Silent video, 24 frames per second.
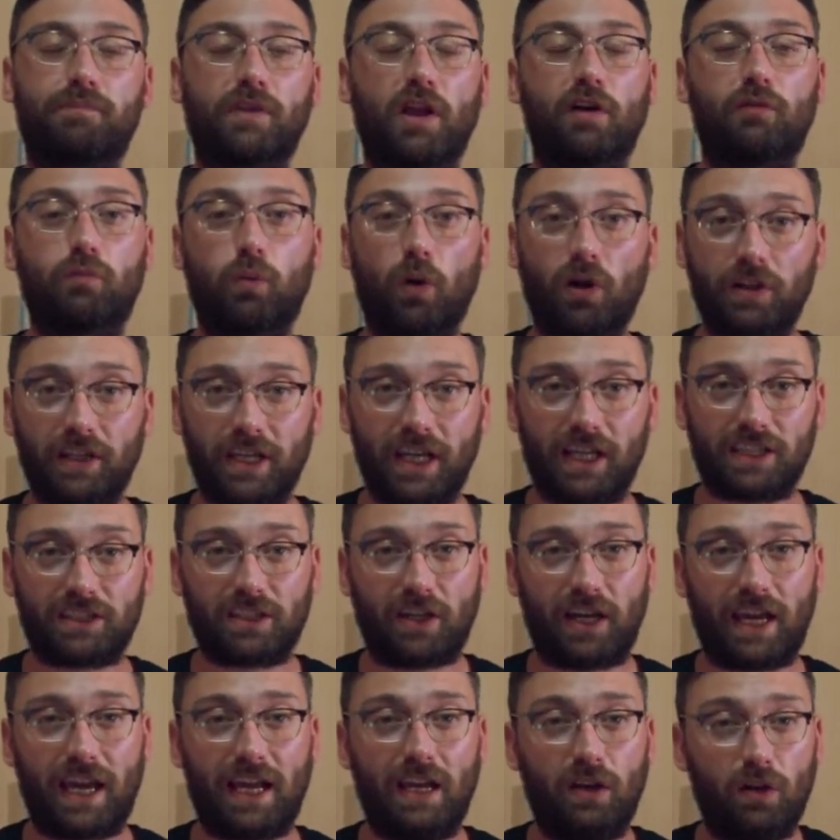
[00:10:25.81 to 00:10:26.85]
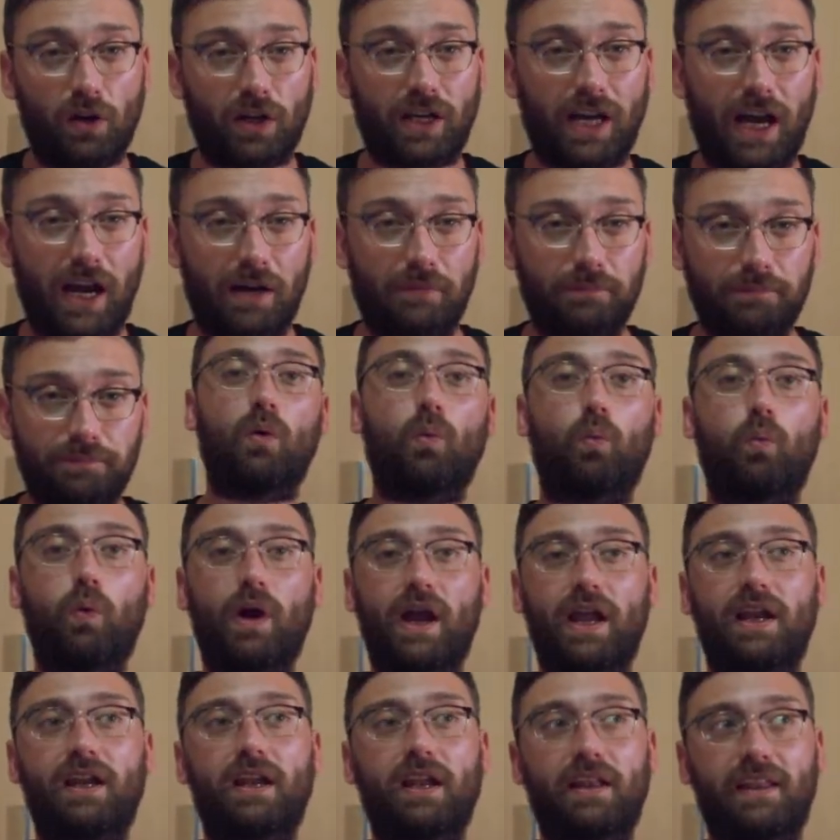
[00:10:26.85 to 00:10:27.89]
of what the SIA look at
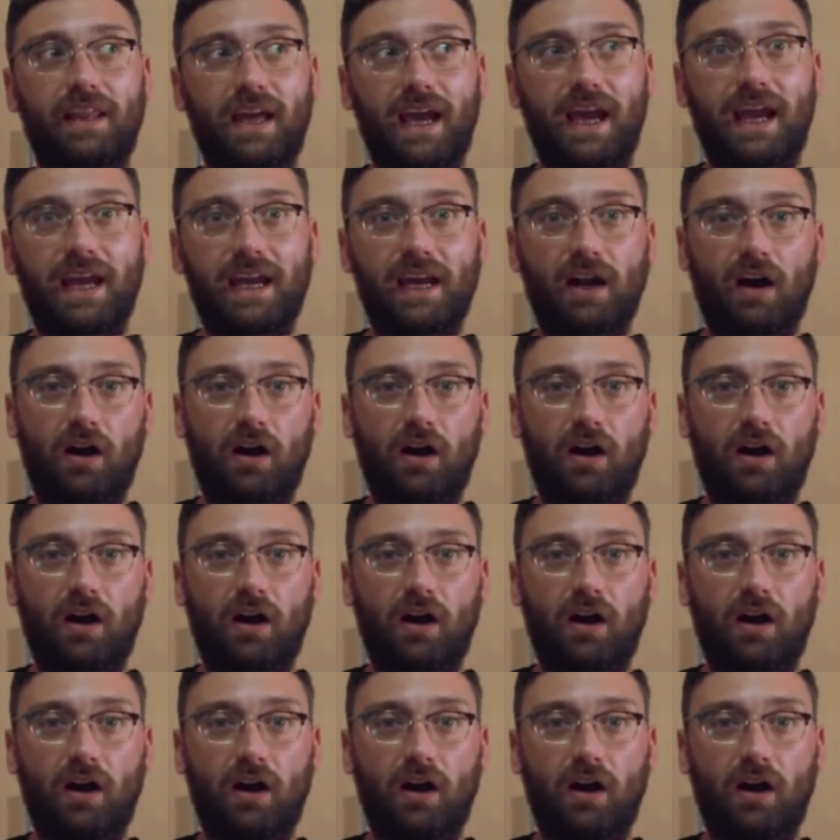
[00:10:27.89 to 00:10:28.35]
when they